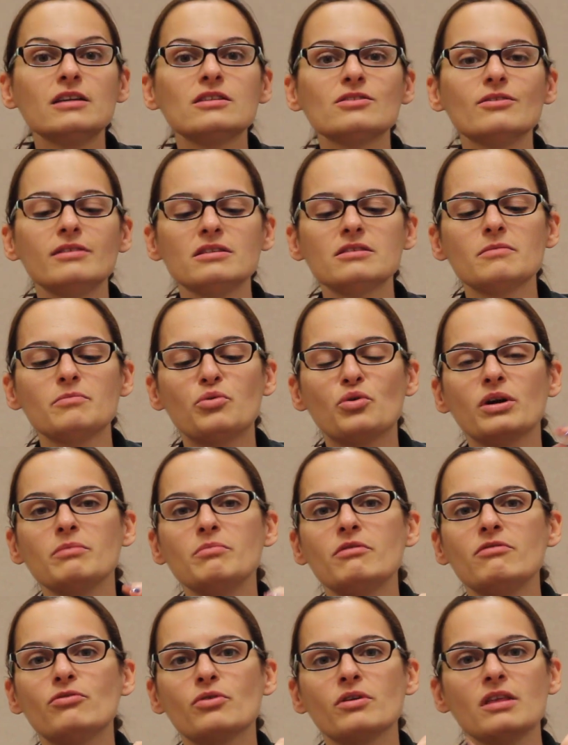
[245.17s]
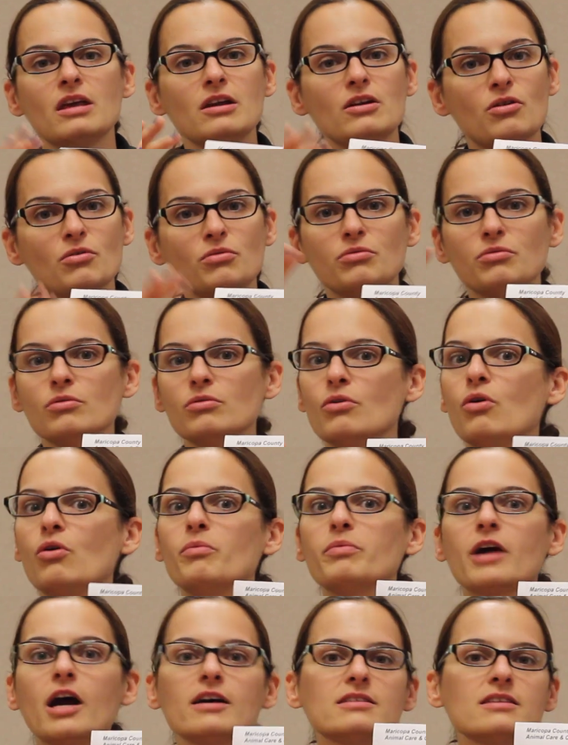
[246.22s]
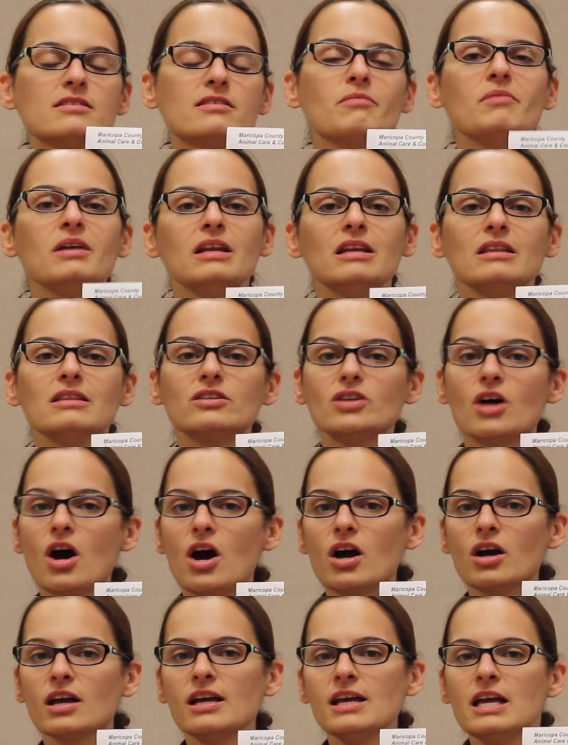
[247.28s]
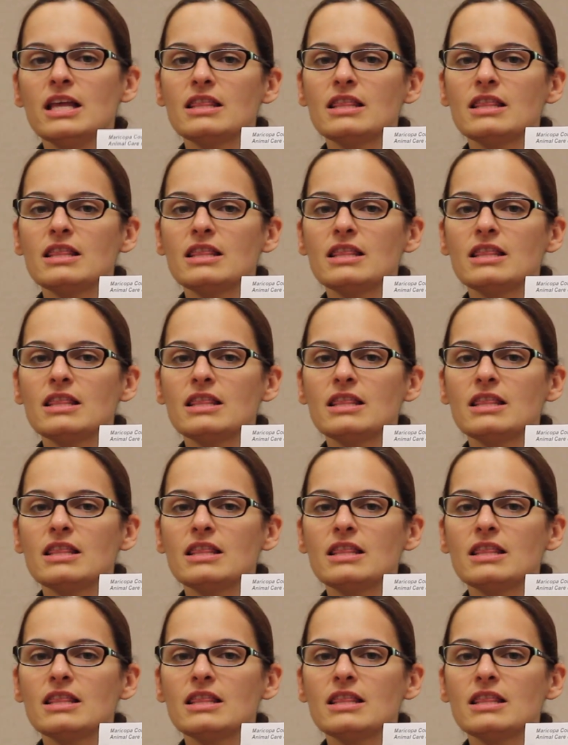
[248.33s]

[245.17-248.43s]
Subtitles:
So it is important before they go through the whole process of meeting the dog